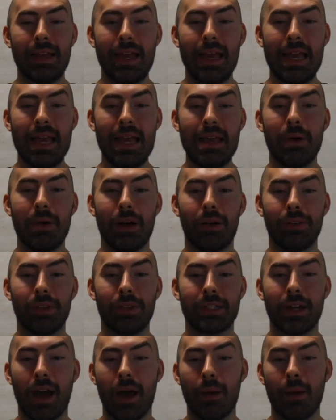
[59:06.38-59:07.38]
emailed the
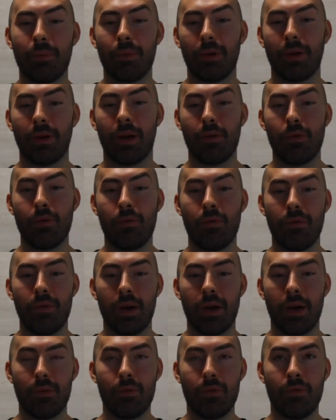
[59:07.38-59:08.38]
top
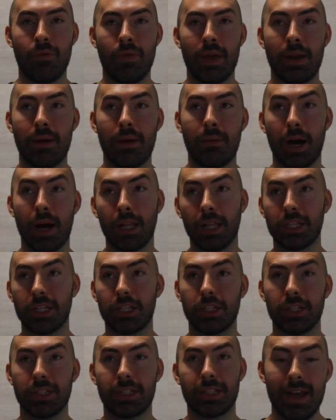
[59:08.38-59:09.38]

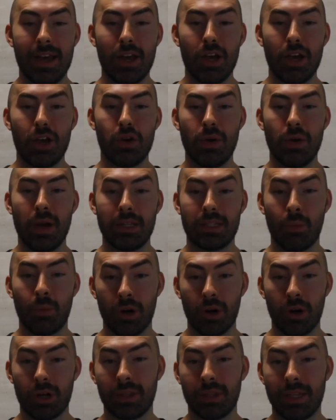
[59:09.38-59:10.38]
venomologist who had
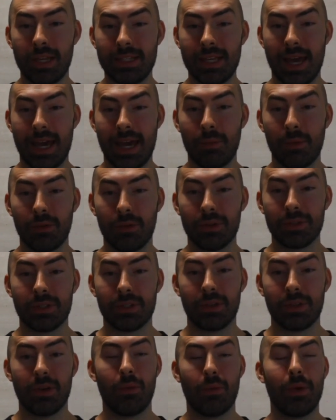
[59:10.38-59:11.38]
worked with these
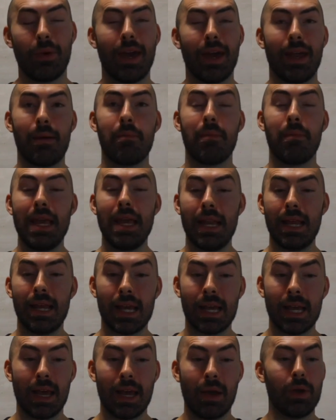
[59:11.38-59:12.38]
animals. We had a
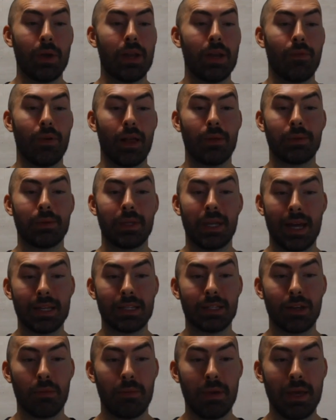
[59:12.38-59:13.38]
meeting, and we developed
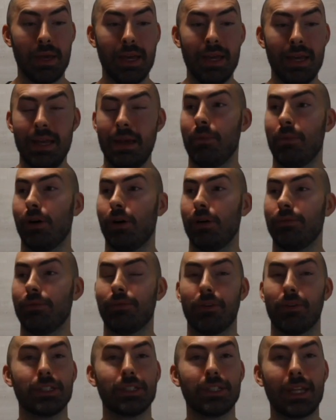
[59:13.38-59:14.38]
an SOP, bought
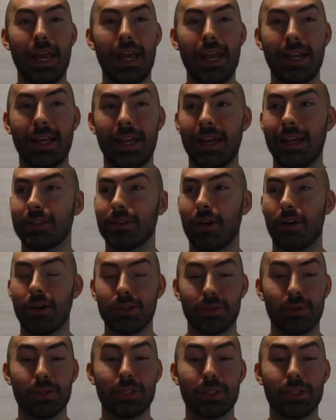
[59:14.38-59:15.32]
first aid kits, all sorts